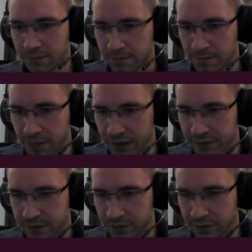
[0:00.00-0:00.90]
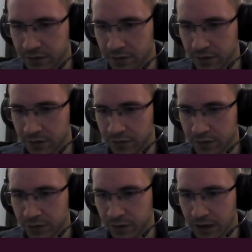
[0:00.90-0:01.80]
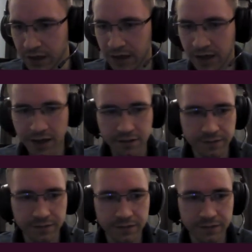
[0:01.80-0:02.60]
master nodes we have,